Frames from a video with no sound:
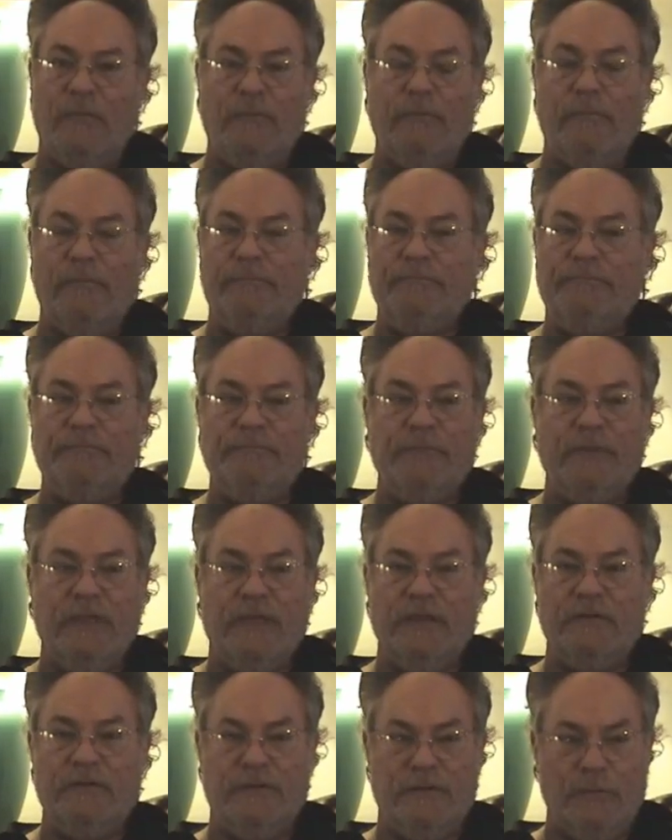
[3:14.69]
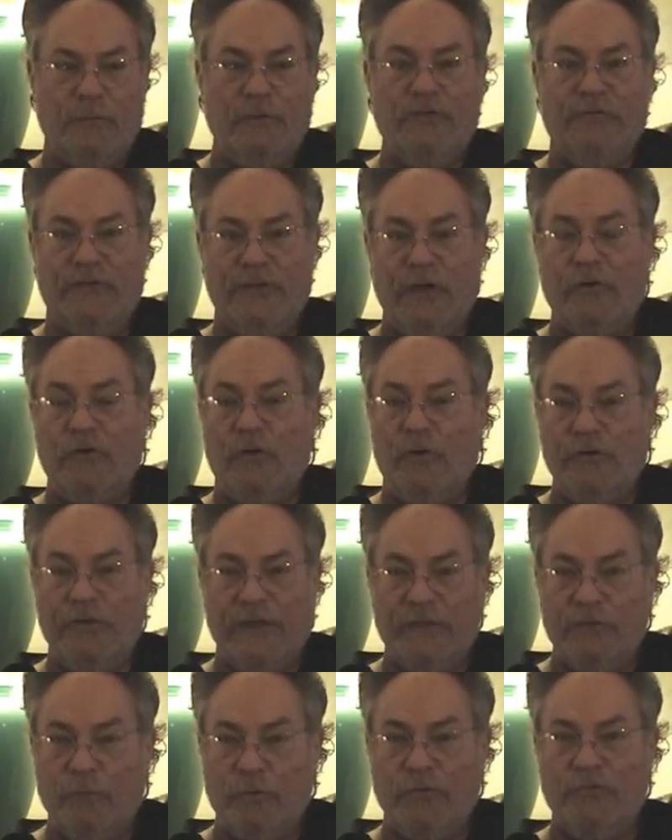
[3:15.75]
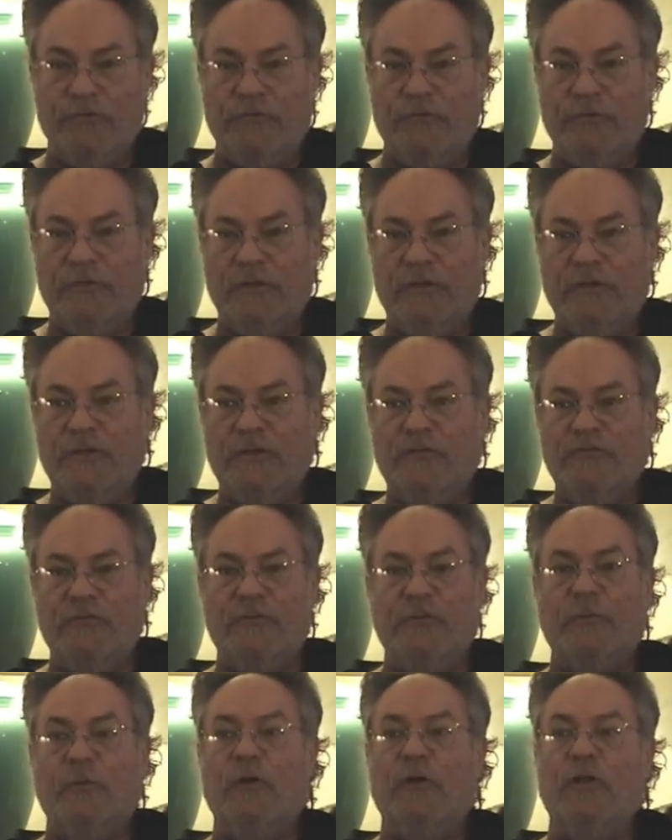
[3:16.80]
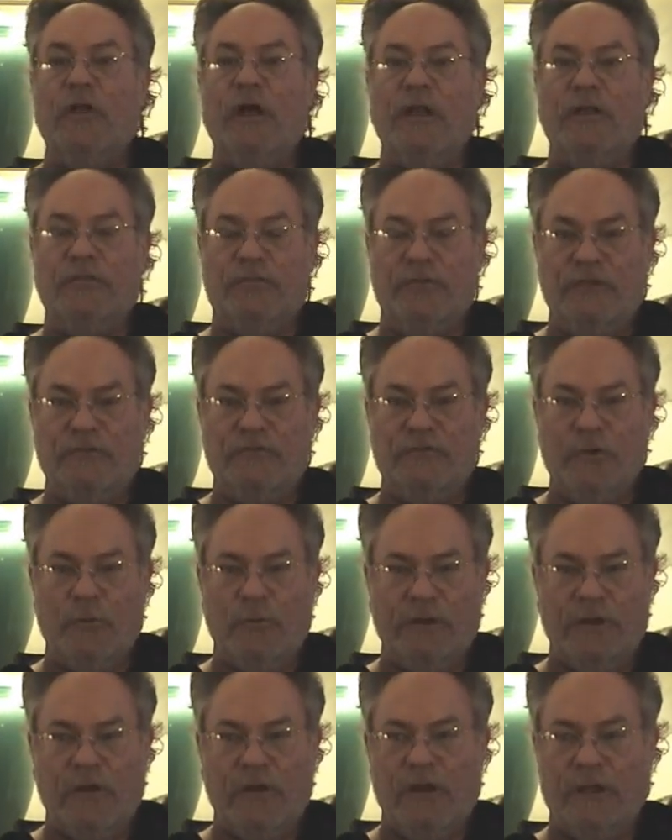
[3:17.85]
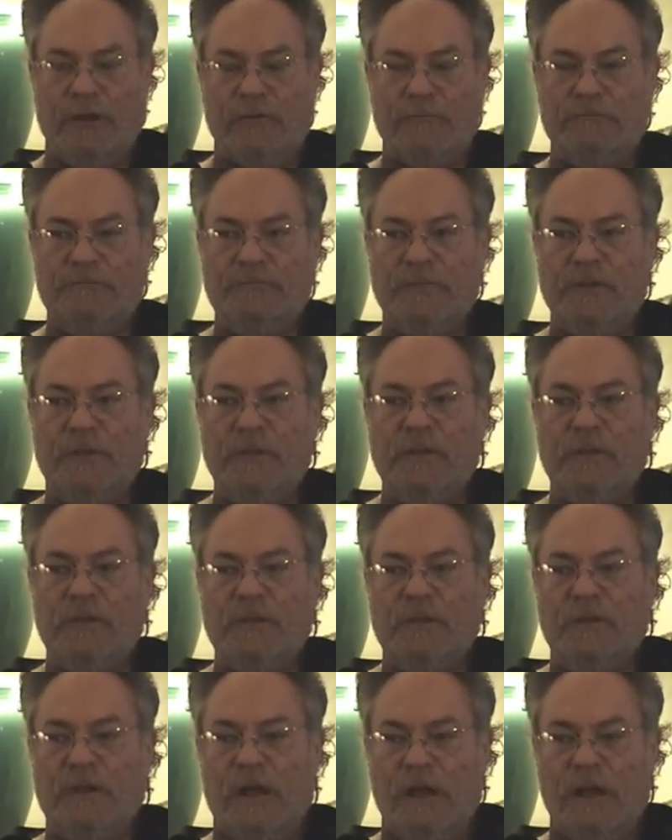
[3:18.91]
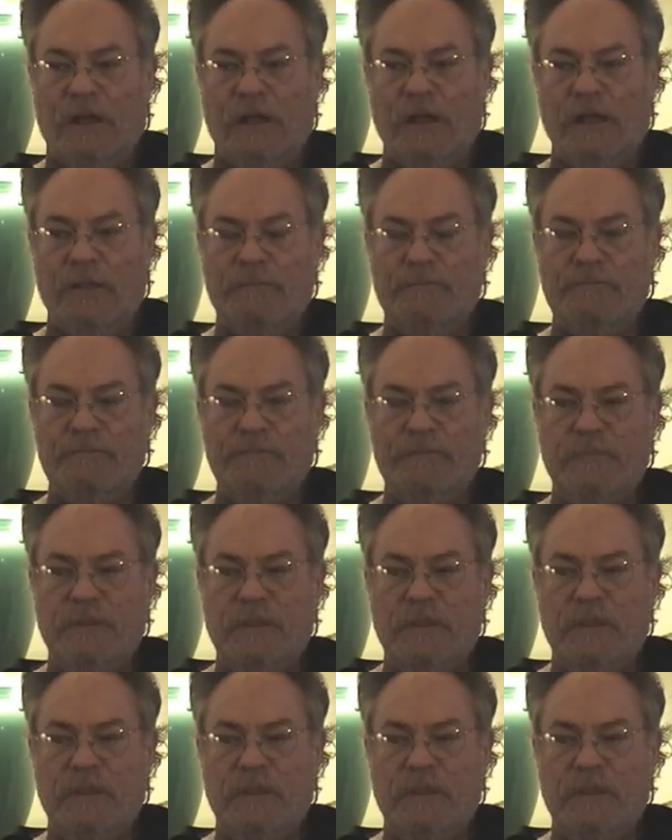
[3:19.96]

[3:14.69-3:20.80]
at what is now called Edwards. So there were a lot of things going on. I